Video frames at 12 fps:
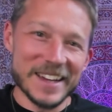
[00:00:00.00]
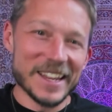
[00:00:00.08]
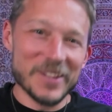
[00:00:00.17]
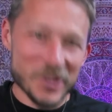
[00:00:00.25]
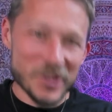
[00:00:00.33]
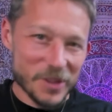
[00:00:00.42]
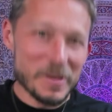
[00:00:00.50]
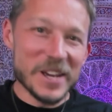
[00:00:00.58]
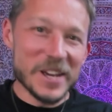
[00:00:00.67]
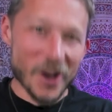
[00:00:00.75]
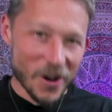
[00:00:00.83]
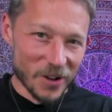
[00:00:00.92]
Should
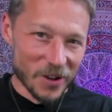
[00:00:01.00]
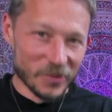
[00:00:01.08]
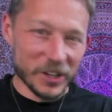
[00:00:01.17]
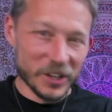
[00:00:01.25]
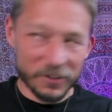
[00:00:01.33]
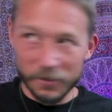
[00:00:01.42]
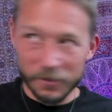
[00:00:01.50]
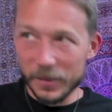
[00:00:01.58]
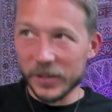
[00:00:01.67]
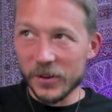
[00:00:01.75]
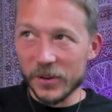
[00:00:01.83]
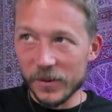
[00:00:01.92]
be all real
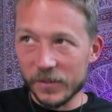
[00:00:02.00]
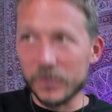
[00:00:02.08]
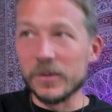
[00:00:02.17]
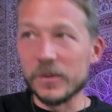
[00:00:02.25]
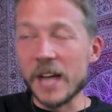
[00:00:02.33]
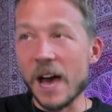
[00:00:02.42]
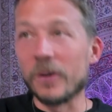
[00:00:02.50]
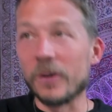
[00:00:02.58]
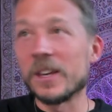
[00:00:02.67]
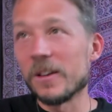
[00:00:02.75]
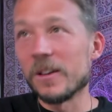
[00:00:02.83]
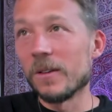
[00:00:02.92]
familiar to you now.
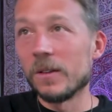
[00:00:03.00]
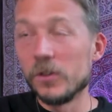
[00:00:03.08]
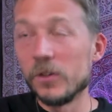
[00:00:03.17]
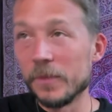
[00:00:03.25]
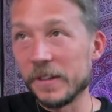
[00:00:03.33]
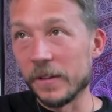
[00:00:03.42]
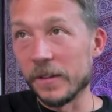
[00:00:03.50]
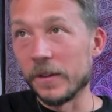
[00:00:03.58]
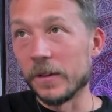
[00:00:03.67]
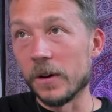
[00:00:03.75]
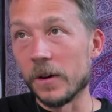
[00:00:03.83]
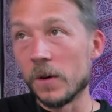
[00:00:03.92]
Here, new
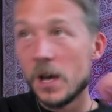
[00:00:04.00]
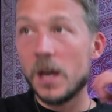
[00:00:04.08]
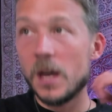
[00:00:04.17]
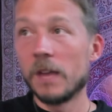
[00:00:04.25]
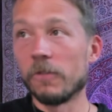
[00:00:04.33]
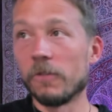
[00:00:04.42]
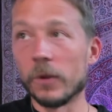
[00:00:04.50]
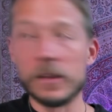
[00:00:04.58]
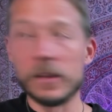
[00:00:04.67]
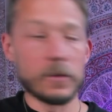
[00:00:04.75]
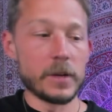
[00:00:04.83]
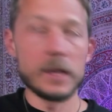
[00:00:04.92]
material though,
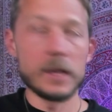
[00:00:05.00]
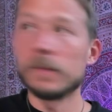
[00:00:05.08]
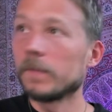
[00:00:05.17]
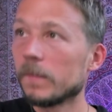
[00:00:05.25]
43.